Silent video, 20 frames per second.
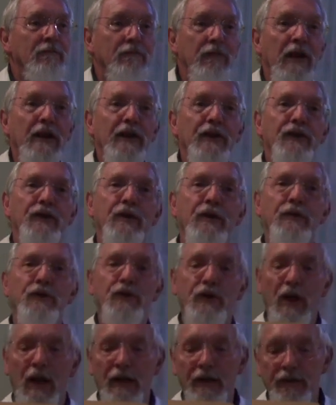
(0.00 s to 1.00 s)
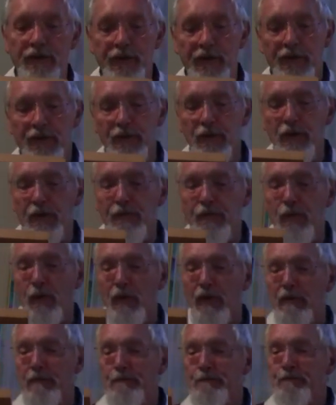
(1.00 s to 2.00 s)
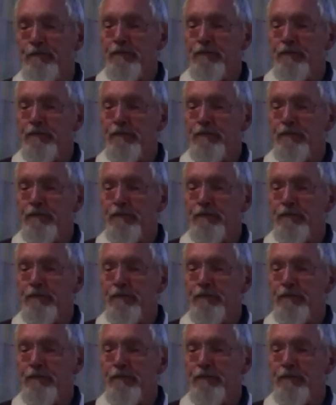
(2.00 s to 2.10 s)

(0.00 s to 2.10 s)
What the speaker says: relish those challenges, look for them.